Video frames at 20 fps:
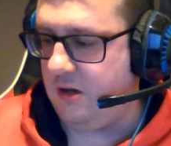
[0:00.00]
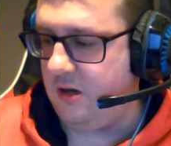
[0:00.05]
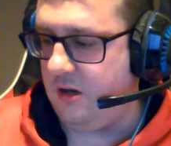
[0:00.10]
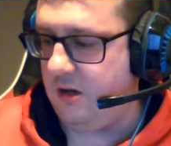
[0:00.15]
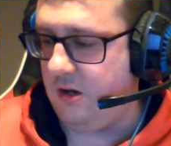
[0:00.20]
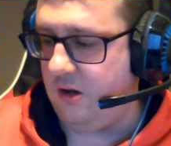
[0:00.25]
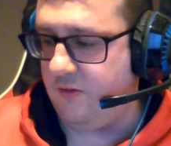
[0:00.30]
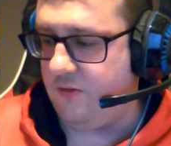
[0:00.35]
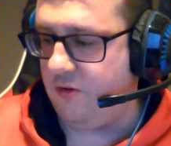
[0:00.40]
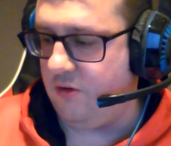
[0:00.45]

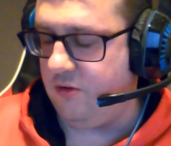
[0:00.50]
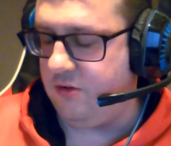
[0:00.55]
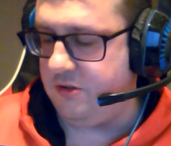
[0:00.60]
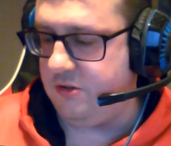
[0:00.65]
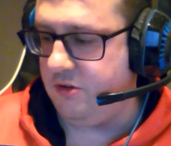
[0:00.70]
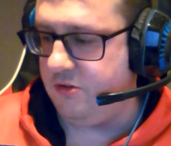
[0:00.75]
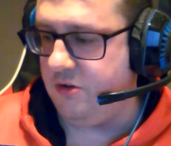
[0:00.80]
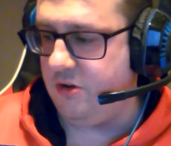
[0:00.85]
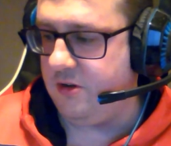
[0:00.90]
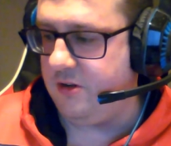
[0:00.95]
Of course,
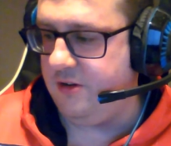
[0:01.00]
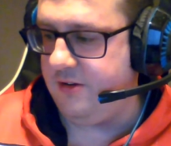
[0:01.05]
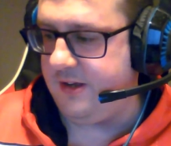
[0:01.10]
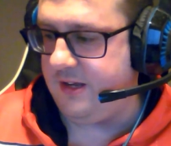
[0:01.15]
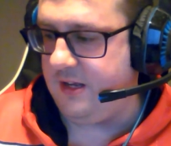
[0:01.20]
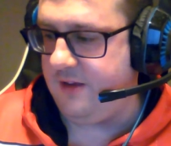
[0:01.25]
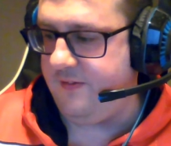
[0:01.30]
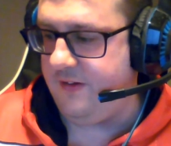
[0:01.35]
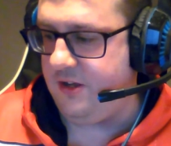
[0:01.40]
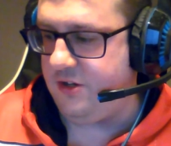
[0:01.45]
not including
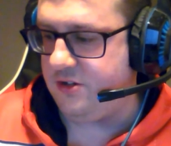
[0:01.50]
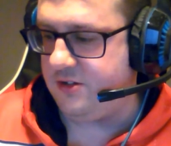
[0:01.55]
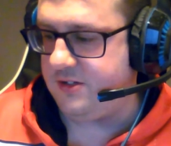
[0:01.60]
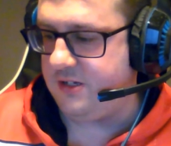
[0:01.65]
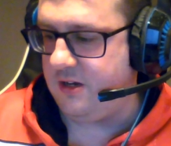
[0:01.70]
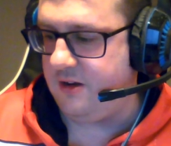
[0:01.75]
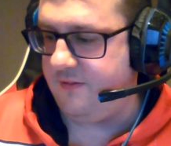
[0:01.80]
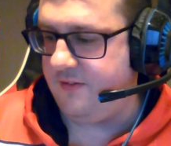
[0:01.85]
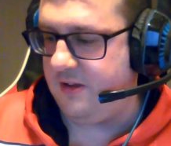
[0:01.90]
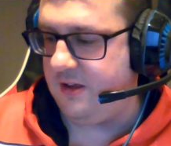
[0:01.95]
any features.
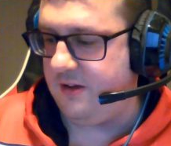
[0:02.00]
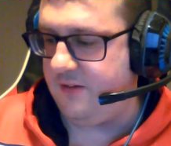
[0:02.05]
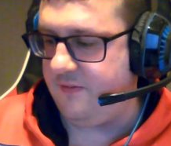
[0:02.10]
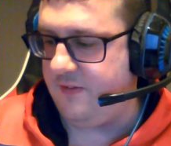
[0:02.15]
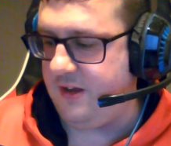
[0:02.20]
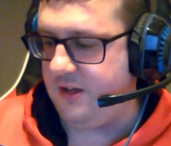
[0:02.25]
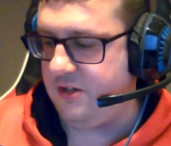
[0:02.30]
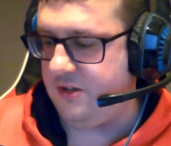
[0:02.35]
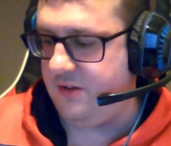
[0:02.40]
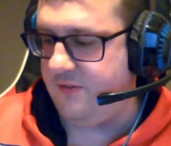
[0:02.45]
So if you like
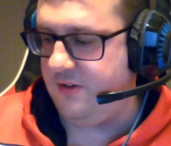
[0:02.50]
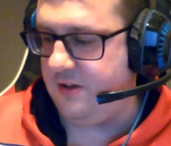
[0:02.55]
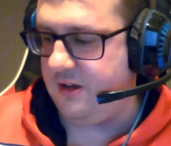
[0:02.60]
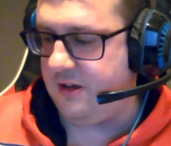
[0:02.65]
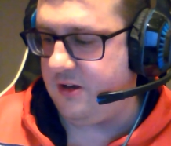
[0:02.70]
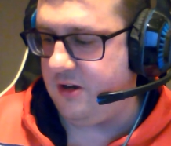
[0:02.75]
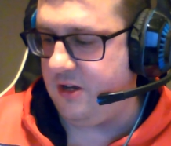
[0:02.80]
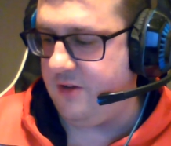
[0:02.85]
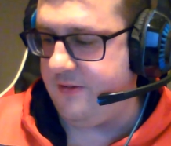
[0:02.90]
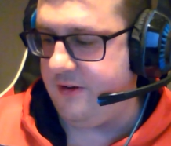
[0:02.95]

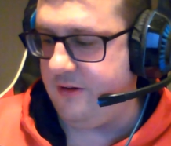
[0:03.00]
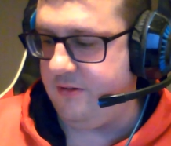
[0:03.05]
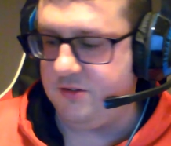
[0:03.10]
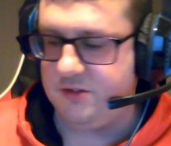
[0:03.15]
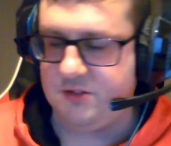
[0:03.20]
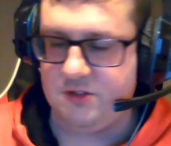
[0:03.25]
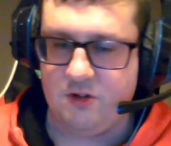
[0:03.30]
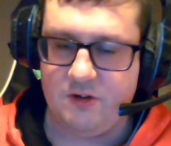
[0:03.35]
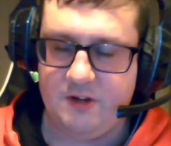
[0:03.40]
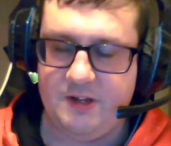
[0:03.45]
got your own
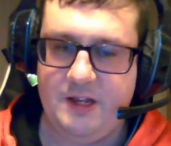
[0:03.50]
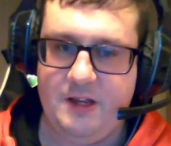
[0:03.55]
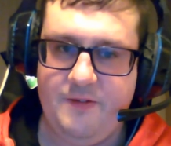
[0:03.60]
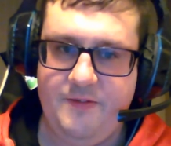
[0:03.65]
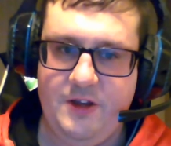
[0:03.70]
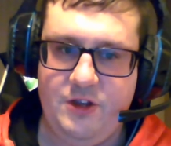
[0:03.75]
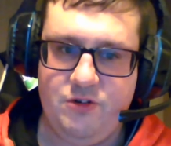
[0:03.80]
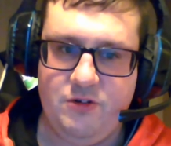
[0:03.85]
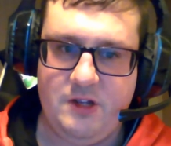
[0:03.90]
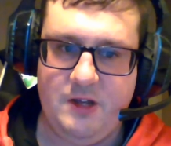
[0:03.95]
song and then you
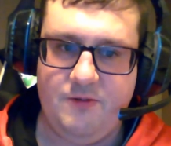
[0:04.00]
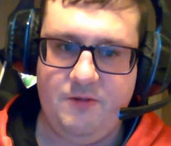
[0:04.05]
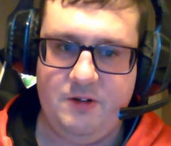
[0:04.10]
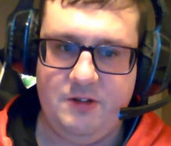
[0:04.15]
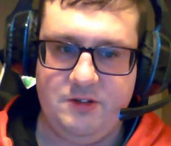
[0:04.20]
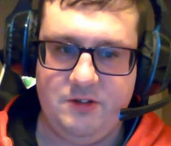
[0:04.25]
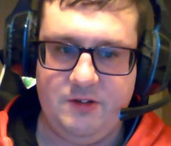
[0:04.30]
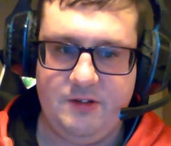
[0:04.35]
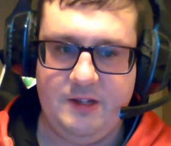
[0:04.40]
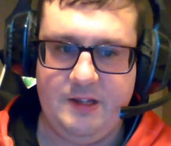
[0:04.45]
feature another one
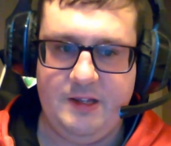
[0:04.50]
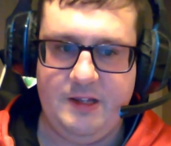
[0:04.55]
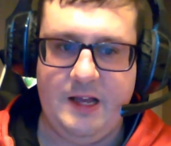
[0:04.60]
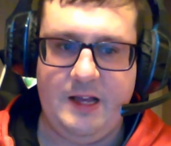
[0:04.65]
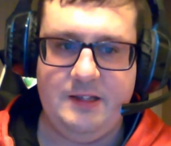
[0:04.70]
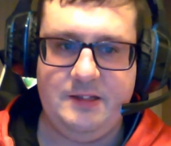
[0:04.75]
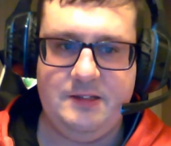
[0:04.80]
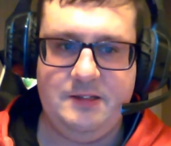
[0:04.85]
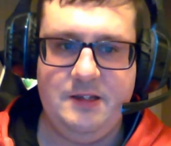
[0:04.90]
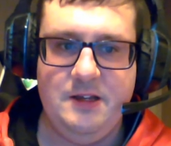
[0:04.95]
song, then
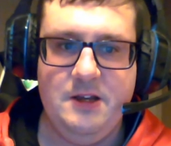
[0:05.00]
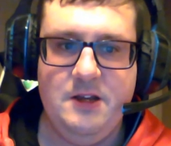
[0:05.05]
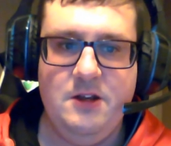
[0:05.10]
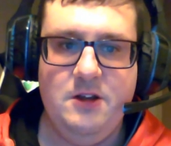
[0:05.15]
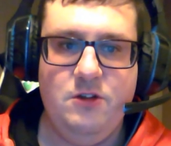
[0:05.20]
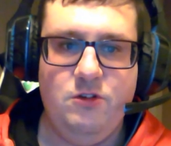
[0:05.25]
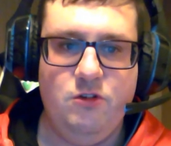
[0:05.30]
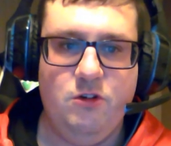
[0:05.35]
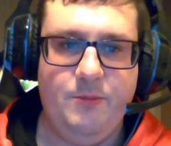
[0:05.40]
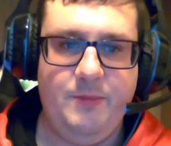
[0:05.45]
that's
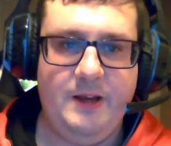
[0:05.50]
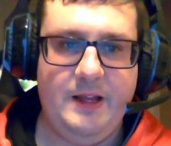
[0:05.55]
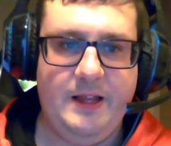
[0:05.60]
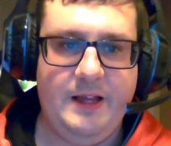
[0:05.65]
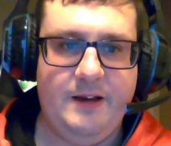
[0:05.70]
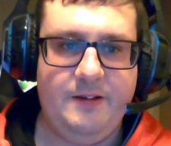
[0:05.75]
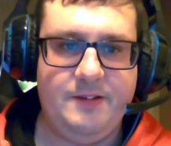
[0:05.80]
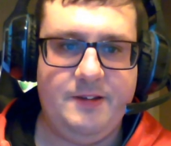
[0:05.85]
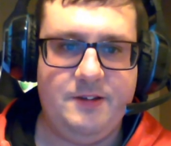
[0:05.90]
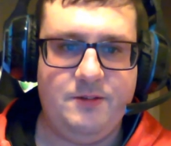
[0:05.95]
normally
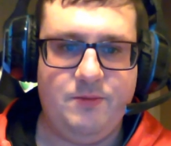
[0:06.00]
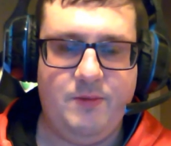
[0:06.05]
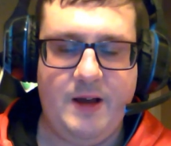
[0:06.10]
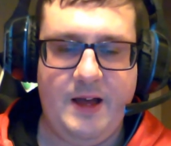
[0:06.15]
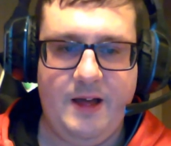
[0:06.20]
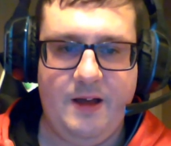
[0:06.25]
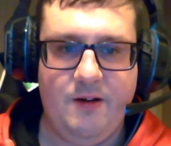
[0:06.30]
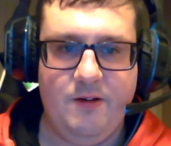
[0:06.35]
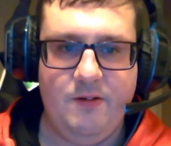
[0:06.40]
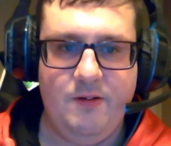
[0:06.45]
allowed as
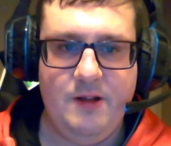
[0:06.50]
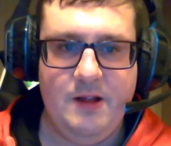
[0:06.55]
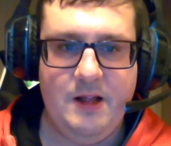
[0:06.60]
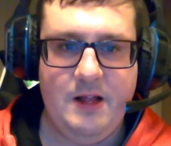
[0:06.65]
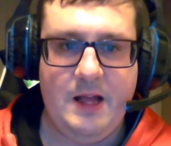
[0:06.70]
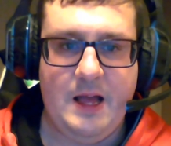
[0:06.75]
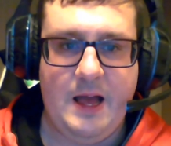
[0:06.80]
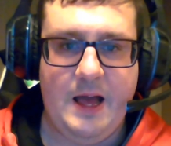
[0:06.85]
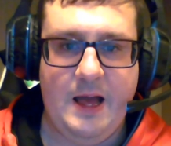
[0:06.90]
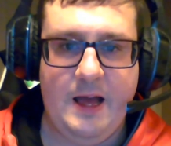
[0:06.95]
well.
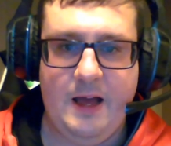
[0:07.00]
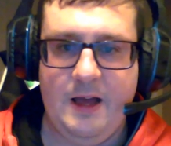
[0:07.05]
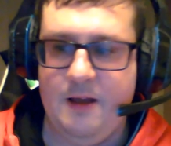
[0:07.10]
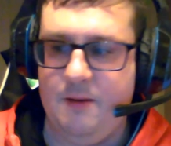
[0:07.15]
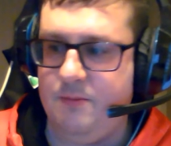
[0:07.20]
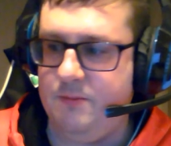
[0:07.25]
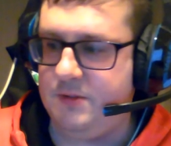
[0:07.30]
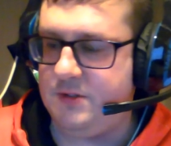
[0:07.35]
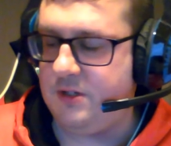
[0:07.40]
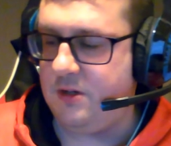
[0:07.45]

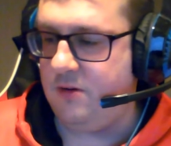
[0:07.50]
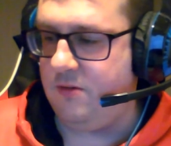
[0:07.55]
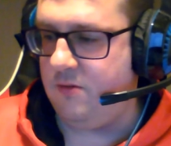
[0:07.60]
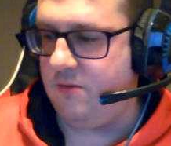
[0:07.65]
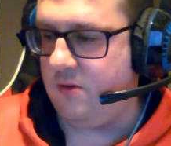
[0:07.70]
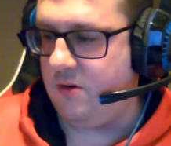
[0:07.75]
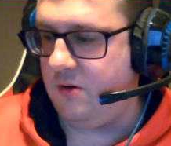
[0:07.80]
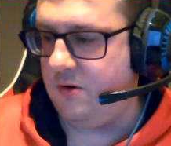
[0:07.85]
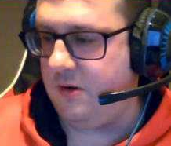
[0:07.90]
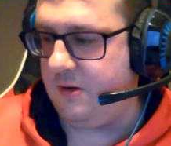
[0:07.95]

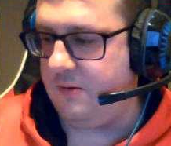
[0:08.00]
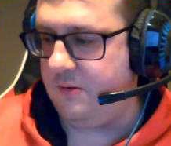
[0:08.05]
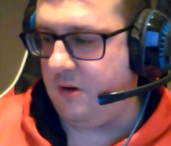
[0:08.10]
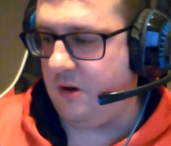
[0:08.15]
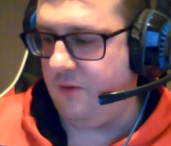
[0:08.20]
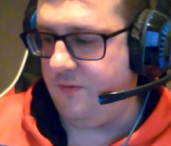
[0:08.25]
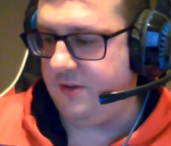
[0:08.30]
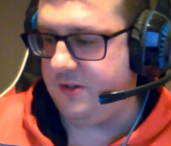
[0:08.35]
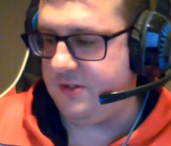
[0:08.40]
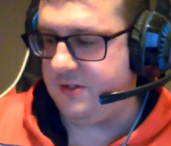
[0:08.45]
So
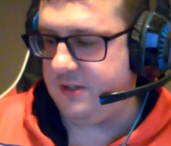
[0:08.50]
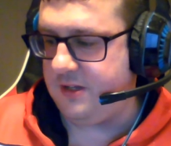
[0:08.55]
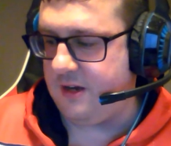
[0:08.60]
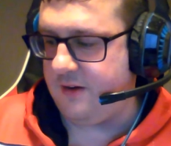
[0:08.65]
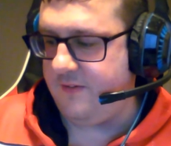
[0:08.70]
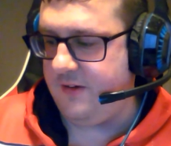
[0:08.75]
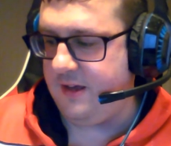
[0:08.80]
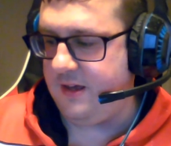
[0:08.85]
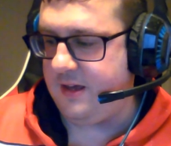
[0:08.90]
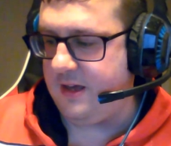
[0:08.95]
obviously, I
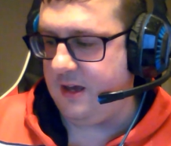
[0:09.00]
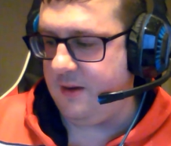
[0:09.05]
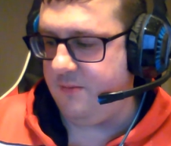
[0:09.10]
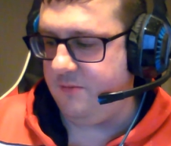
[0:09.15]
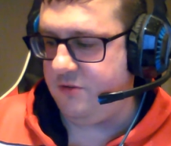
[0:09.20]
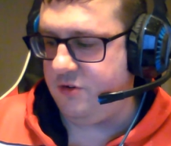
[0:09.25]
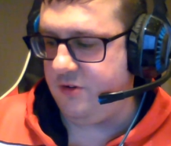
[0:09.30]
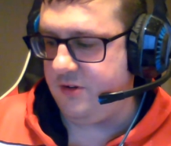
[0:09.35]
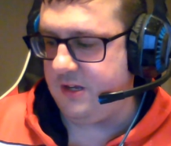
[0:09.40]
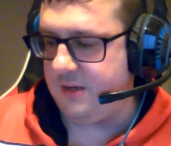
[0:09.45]
think
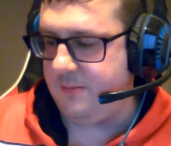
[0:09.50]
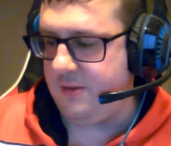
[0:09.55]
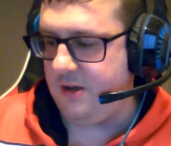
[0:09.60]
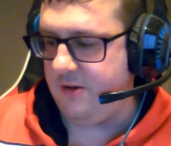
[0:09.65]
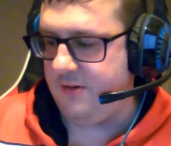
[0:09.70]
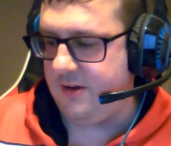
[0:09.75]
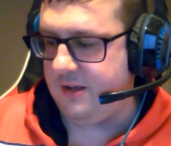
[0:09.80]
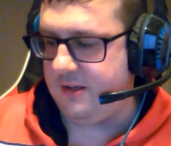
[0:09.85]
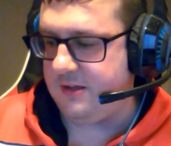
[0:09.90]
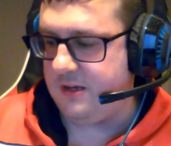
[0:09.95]
during that
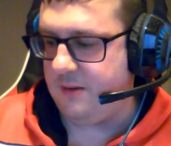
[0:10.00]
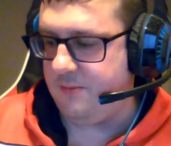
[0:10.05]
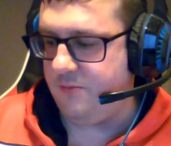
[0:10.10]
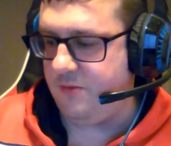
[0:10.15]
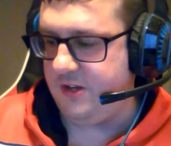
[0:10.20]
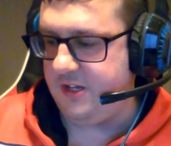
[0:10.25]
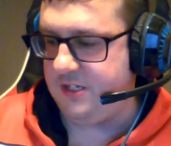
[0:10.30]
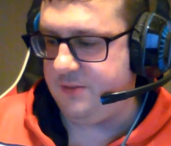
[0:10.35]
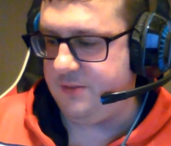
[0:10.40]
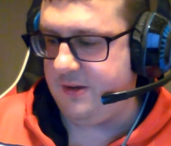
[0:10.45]
period,
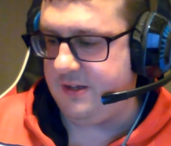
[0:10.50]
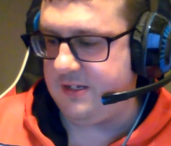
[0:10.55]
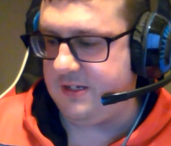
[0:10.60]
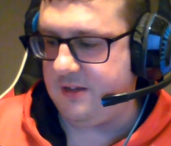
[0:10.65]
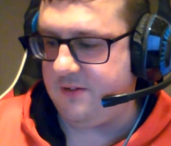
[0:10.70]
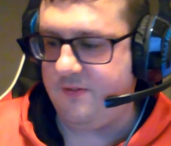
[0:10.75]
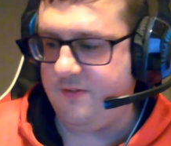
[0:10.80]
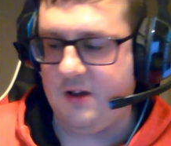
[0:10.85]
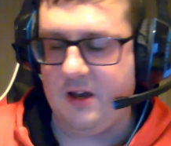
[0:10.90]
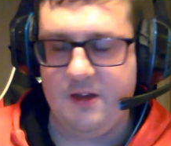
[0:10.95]
Britney Spears
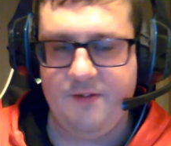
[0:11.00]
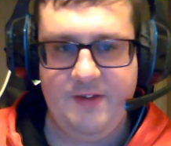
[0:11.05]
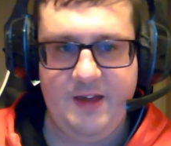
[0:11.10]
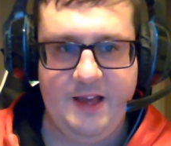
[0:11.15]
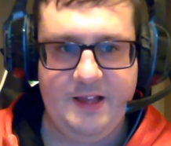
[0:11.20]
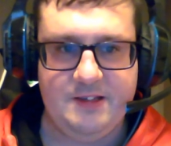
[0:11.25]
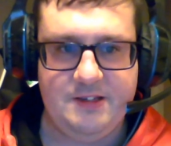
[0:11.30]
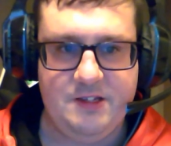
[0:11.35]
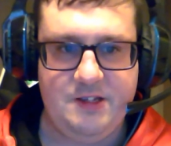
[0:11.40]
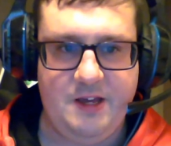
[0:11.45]
had 5
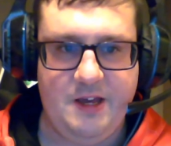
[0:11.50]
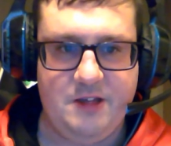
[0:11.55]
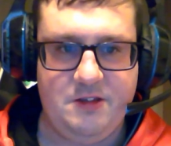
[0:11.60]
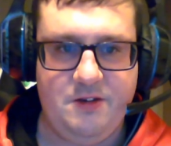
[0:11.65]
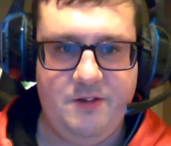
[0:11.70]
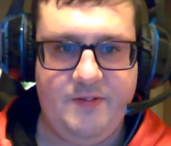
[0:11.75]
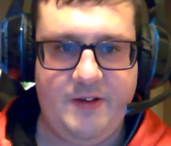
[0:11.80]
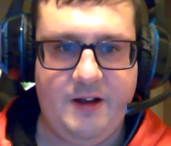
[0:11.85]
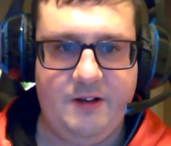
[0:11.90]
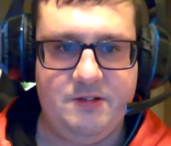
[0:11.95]
hits in the year
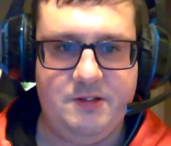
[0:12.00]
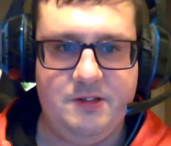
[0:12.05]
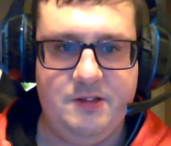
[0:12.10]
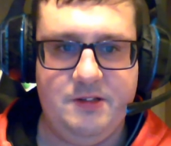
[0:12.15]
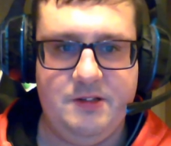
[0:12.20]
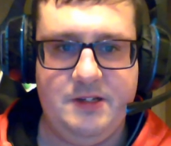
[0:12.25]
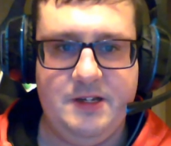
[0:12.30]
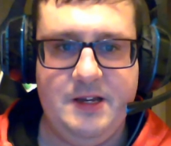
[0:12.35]
2000.